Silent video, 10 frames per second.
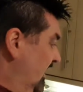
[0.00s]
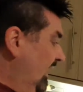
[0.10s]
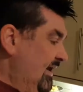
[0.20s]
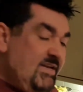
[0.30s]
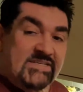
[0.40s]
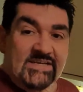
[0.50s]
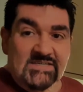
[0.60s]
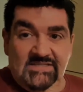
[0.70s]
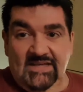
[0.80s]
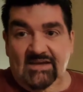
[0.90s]
And
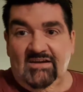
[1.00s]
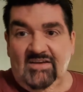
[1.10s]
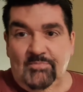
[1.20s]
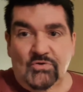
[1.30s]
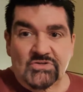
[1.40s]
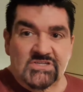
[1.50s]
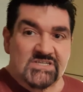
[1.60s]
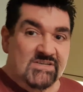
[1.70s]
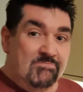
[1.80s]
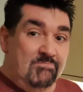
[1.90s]
into that I've put
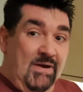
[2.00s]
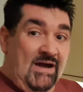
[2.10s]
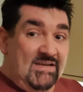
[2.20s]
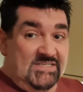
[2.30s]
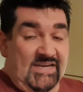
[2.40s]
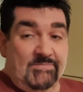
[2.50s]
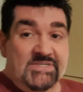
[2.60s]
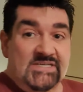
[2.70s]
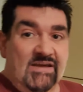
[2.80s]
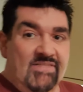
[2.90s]
some
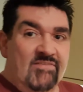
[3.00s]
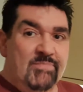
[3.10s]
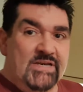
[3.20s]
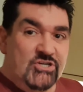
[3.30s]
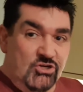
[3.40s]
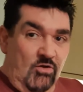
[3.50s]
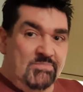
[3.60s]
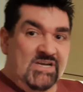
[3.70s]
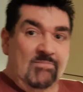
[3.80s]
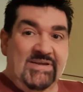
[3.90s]
parsnips. Now, they've been
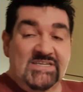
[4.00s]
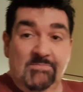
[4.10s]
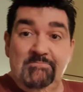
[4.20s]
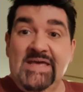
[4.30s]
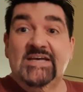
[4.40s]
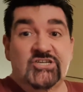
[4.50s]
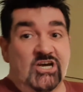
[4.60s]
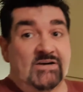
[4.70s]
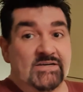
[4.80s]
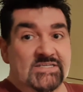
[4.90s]
chopped up into big
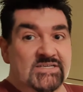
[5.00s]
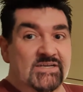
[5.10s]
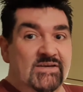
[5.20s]
chunks.